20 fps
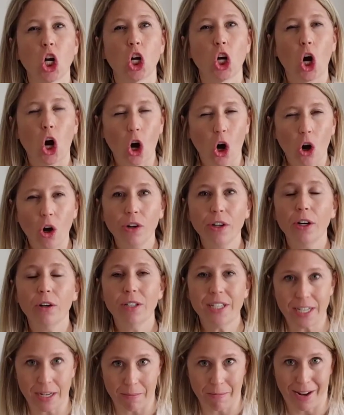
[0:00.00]
call your
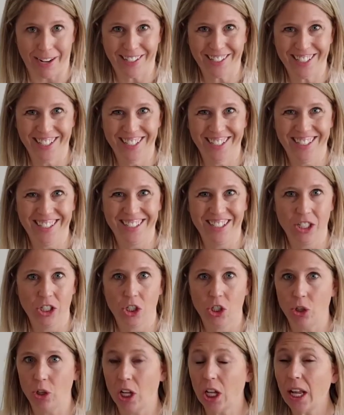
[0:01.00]
teammate
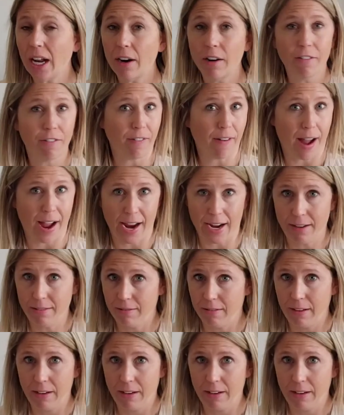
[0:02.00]
to clarify